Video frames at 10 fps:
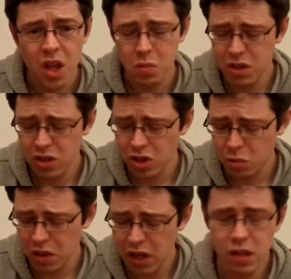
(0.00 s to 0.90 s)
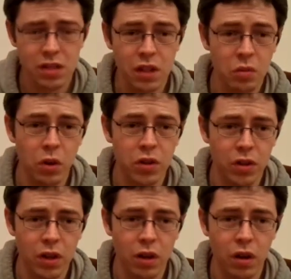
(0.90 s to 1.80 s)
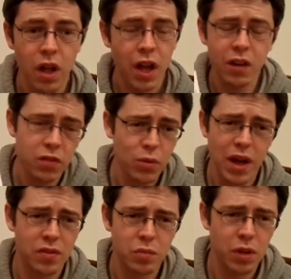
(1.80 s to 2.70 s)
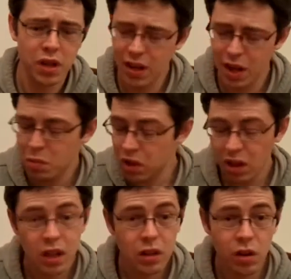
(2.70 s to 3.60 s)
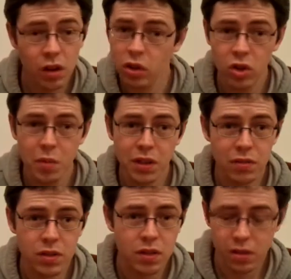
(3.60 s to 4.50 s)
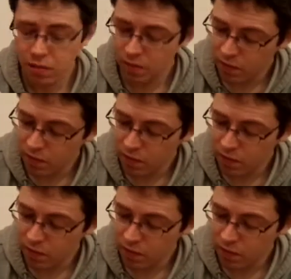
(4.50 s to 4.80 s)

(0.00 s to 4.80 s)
I mean, you could be innocently wandering along, and if you haven't played a game, you're not going to know about the evil sun.